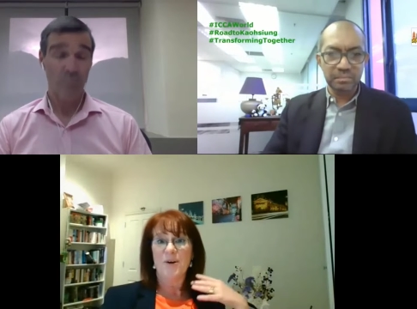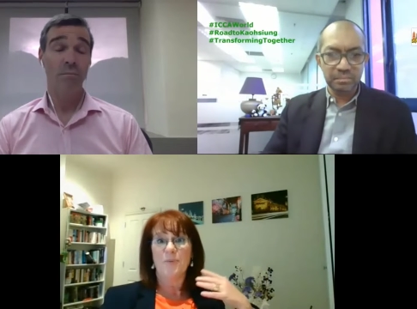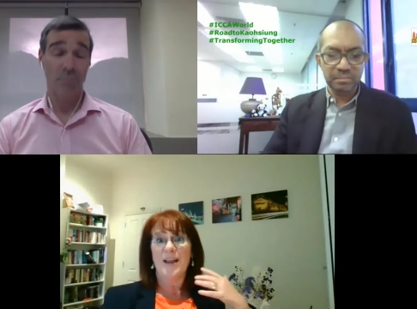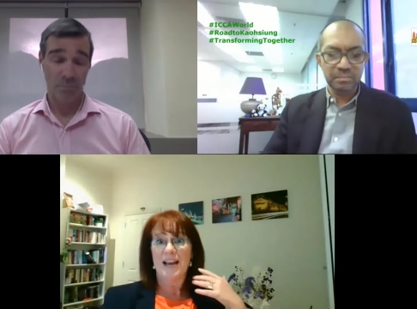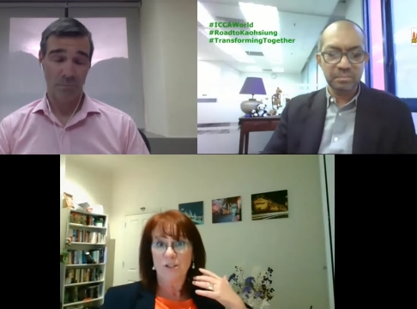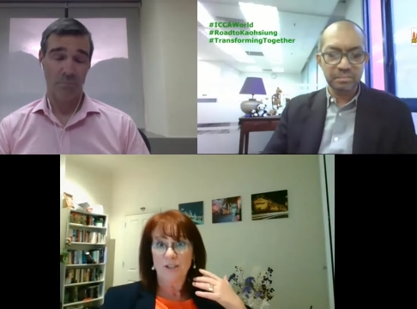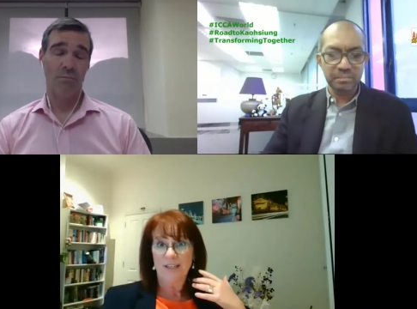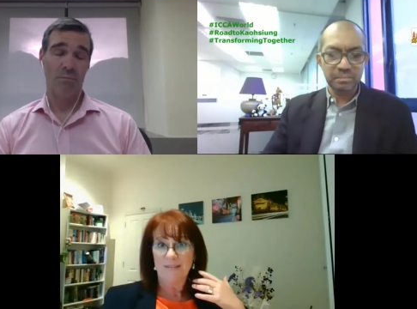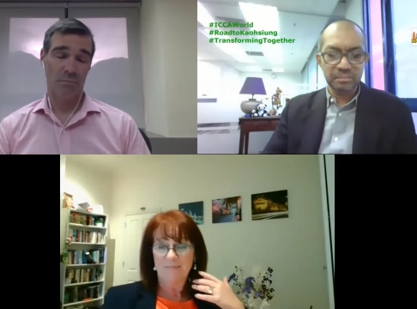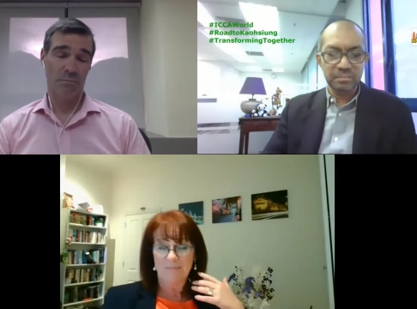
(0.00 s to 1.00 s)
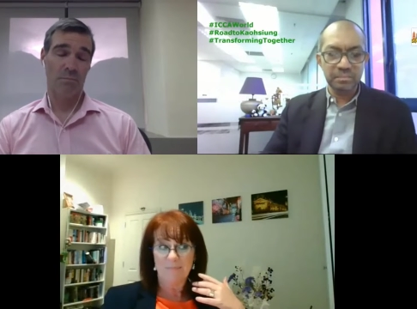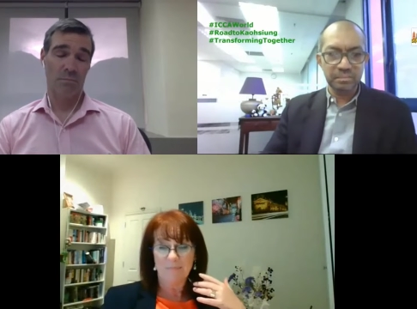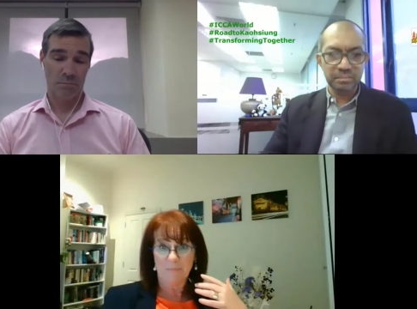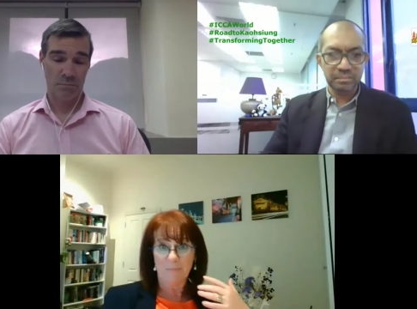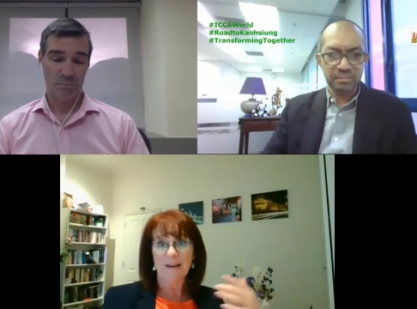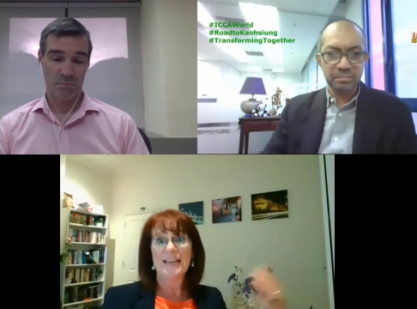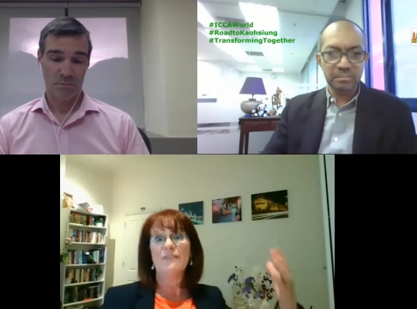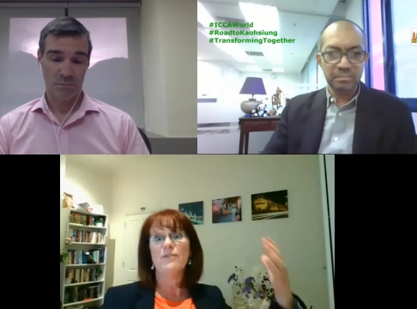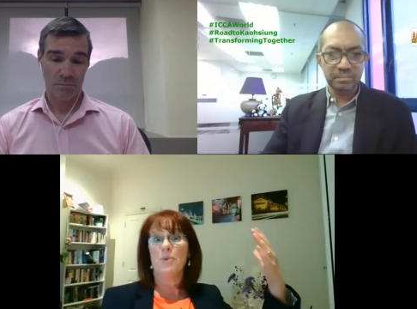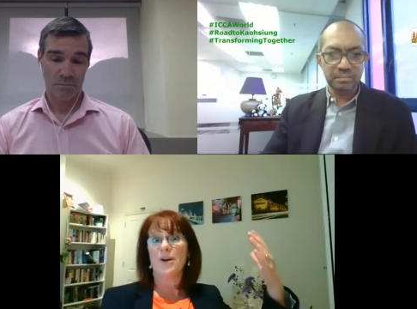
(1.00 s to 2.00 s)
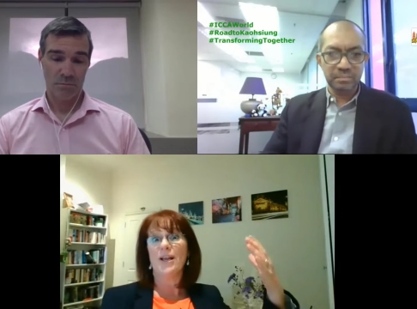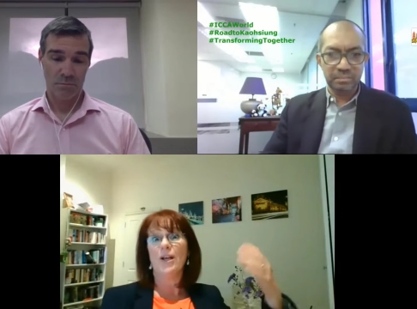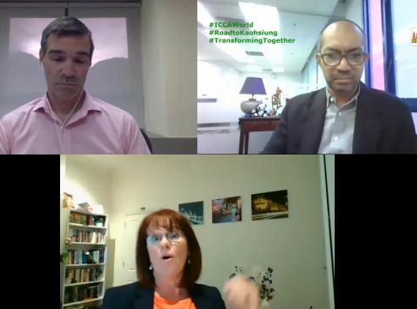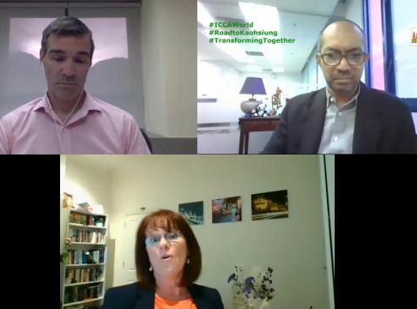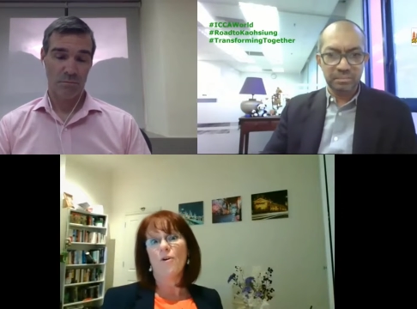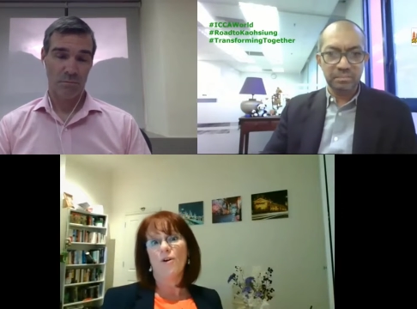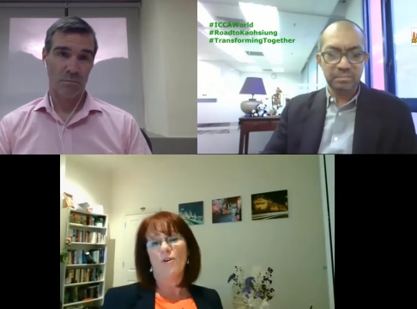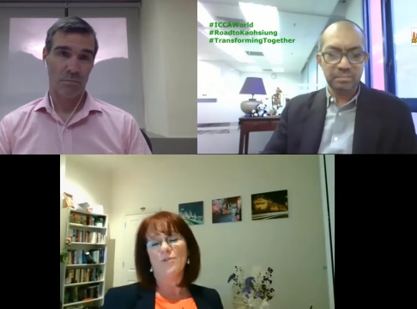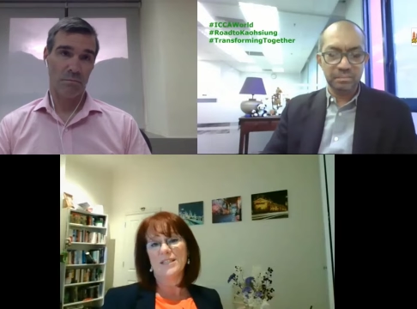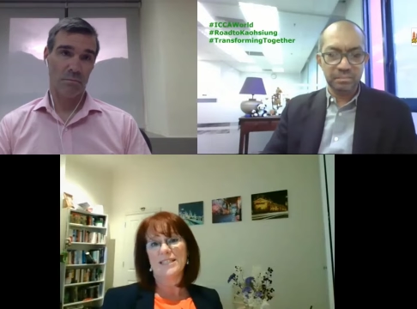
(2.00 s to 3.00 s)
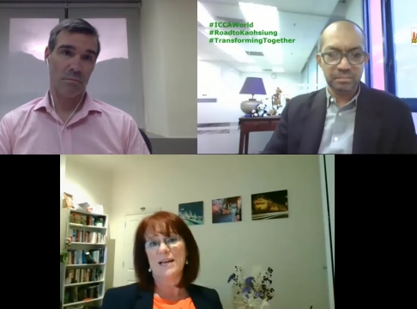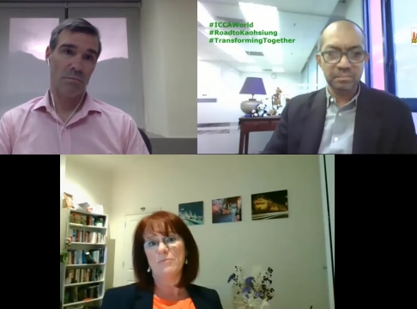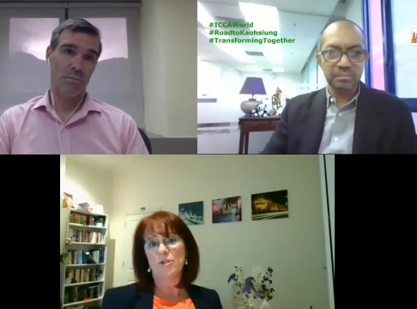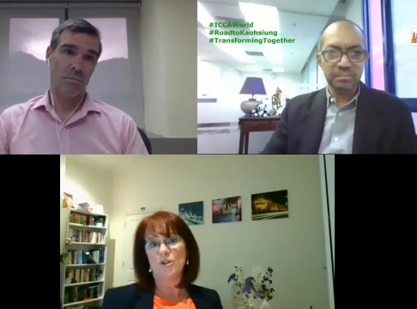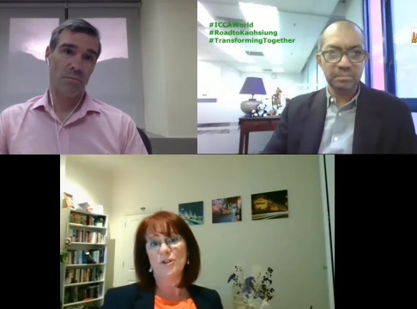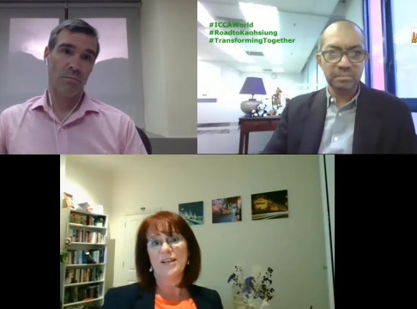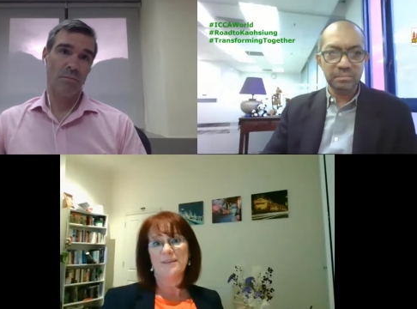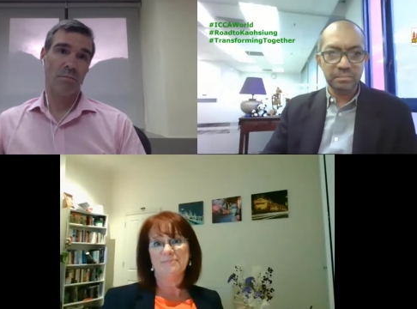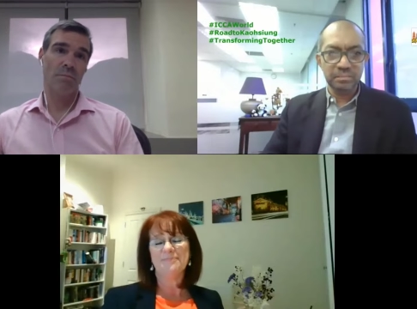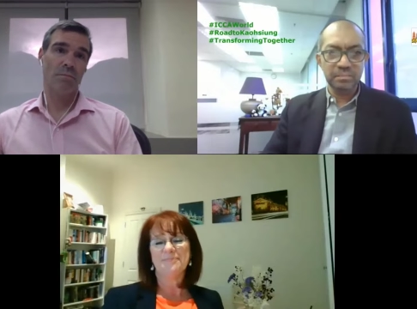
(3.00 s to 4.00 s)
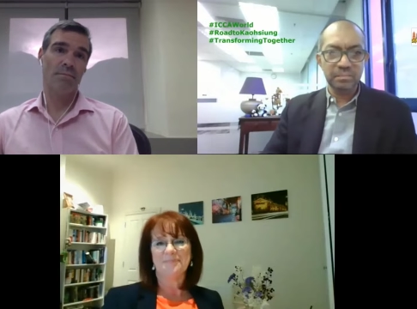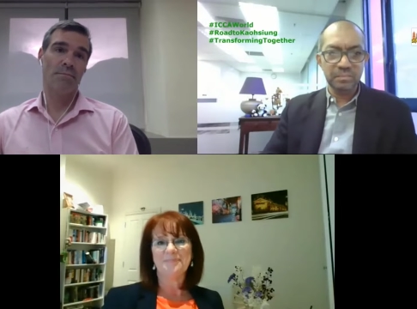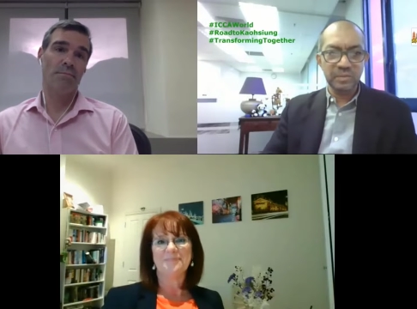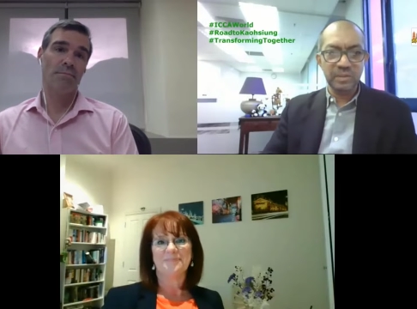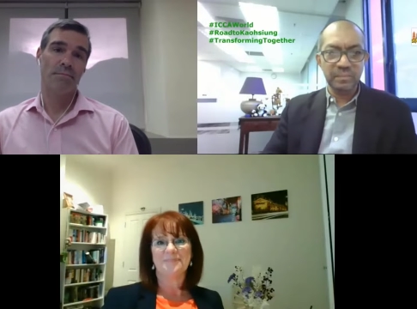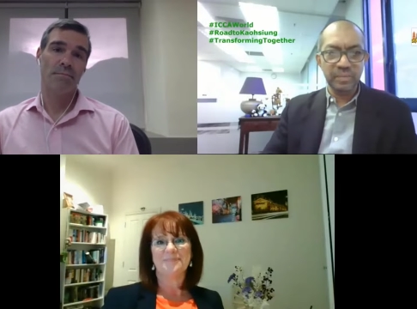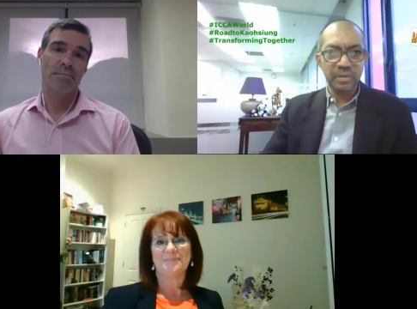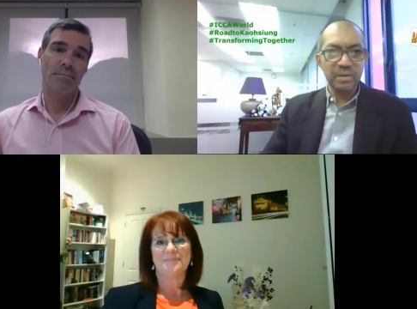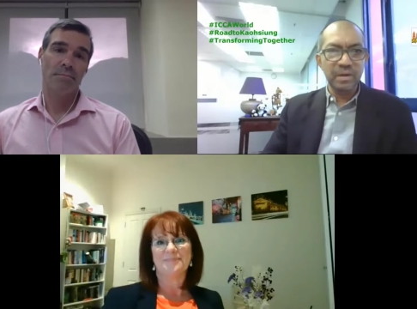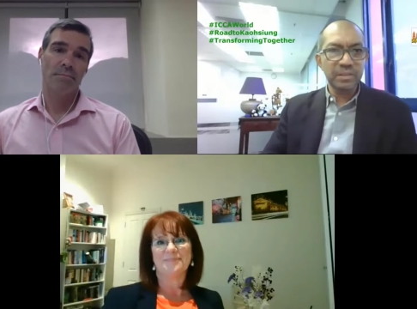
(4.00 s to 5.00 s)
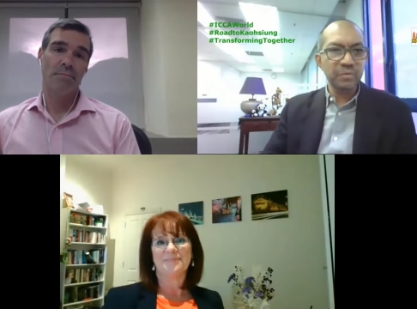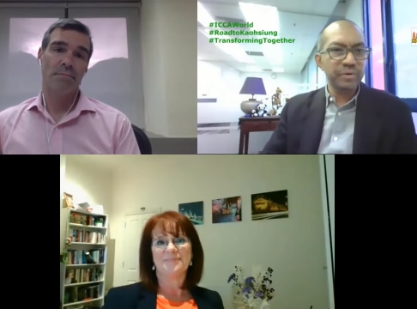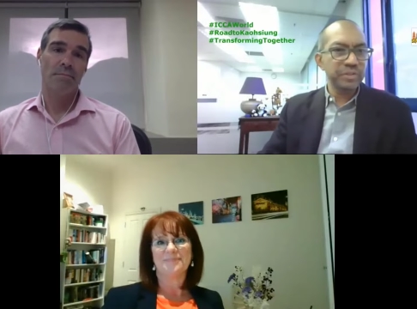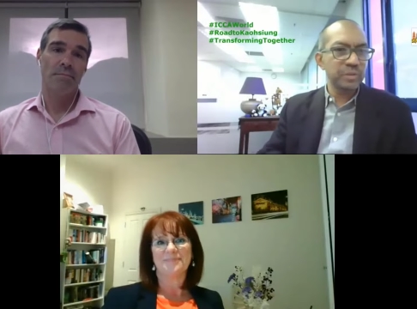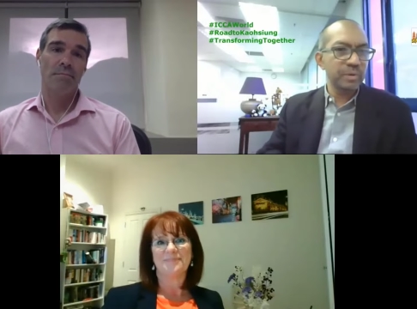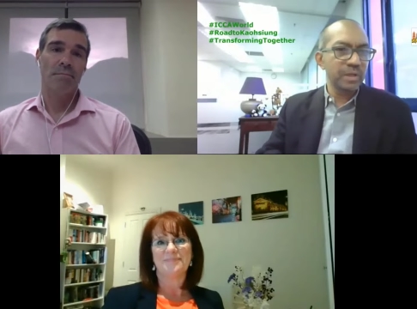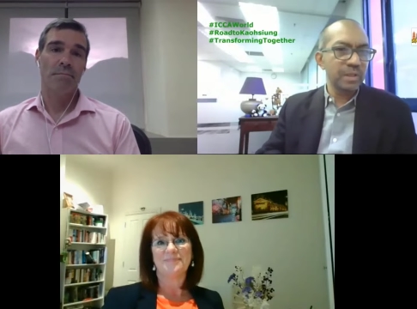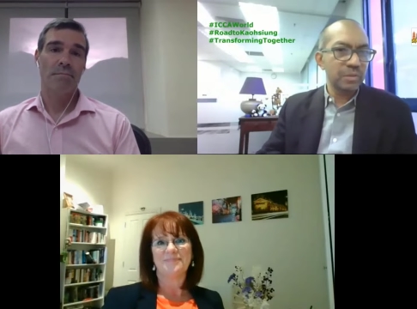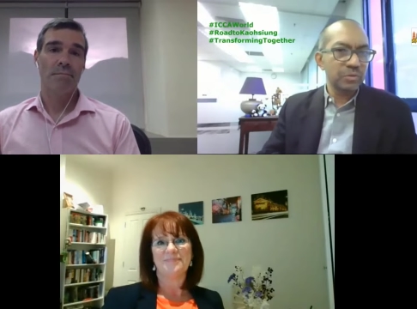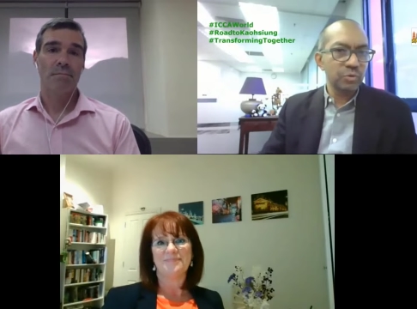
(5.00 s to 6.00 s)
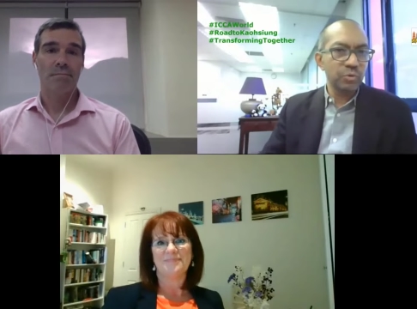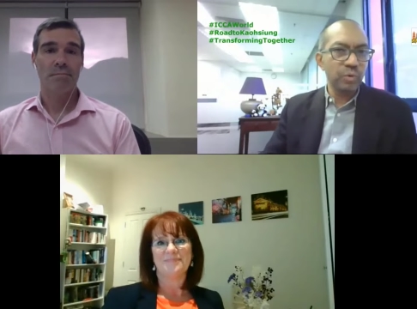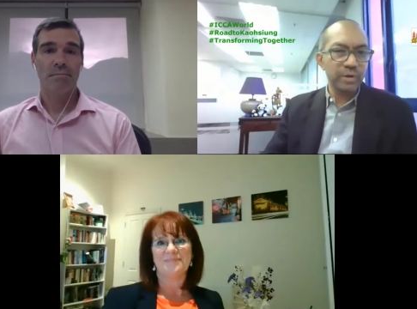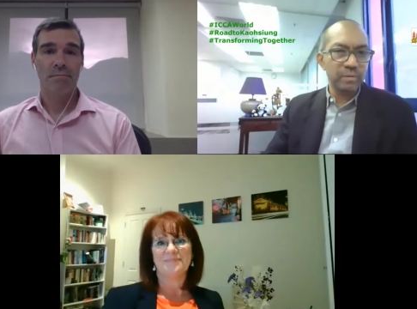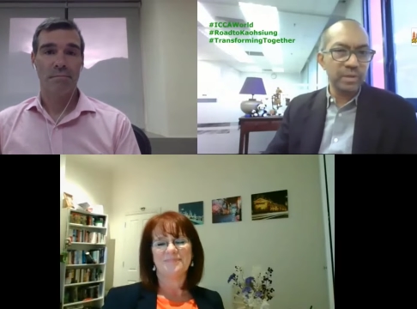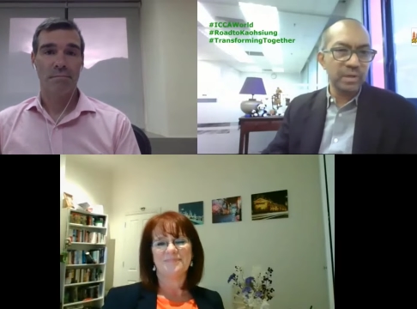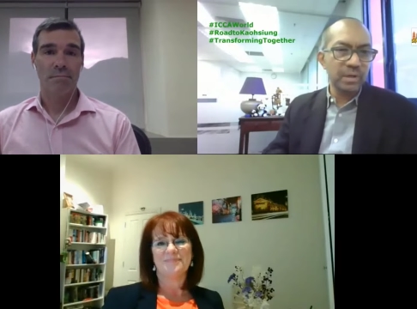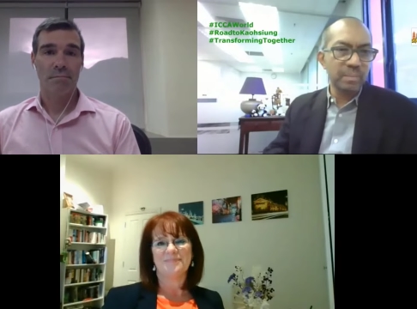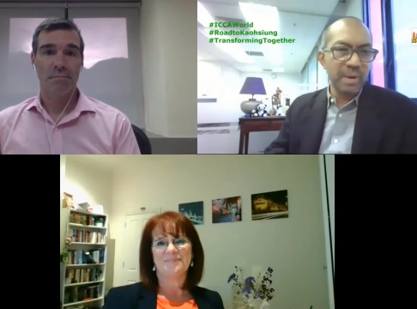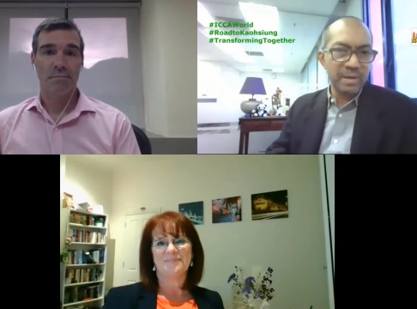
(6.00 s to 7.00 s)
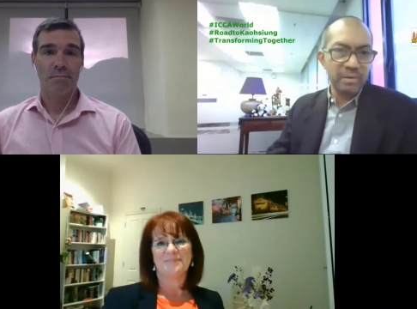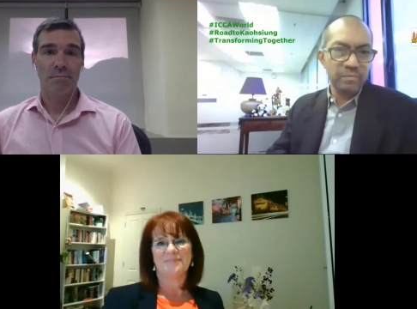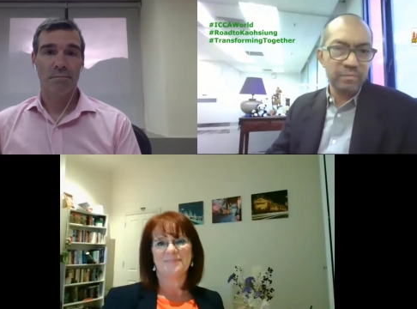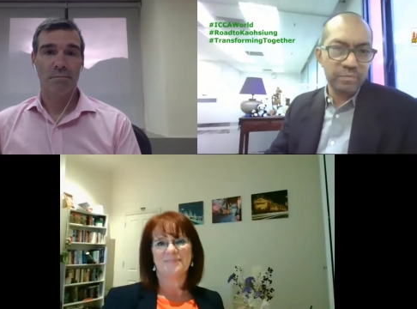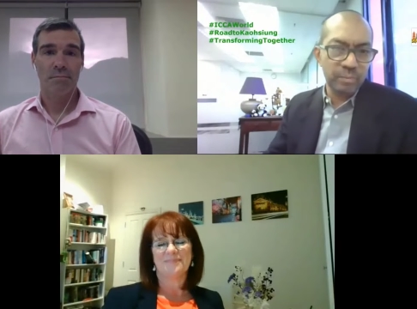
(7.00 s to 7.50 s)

Speaker 1: do we actually bring everybody along on the same journey.
Speaker 2: Yeah, I think very similar to what uh, Mark from